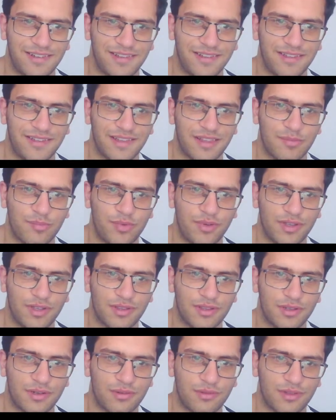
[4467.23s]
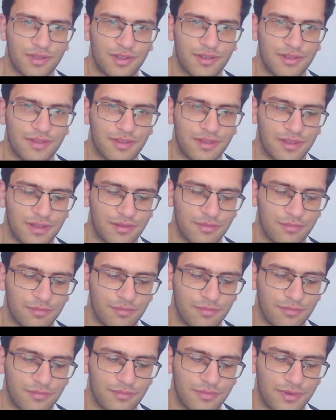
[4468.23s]
And let's bring the rook and
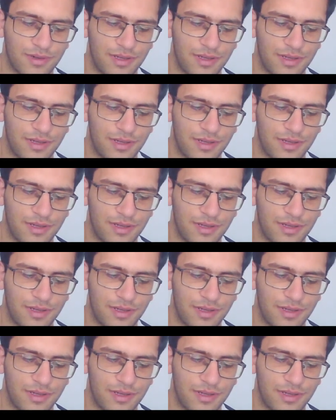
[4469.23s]
some